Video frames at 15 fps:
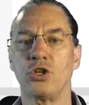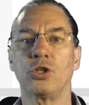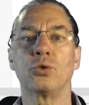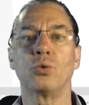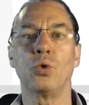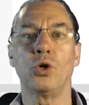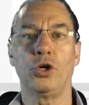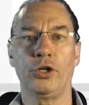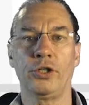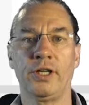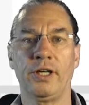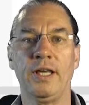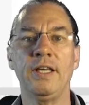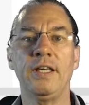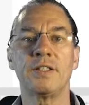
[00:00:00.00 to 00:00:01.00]
work
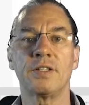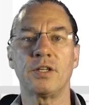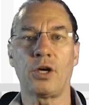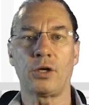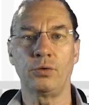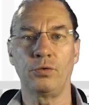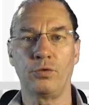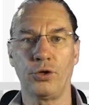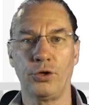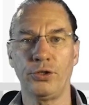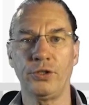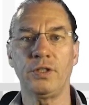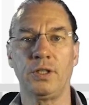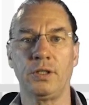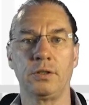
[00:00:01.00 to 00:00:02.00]
is
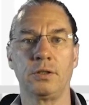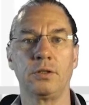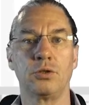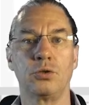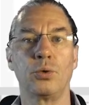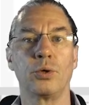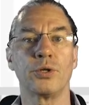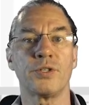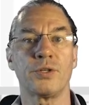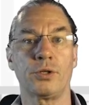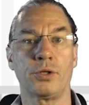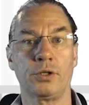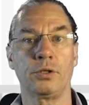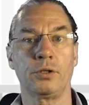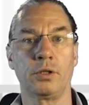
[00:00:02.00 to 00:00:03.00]
converted to a
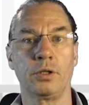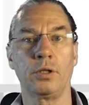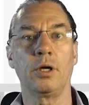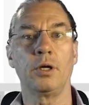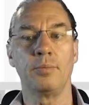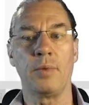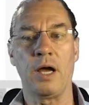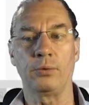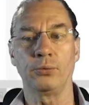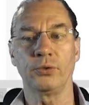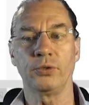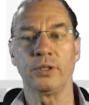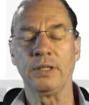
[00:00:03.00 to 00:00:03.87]
certain amount.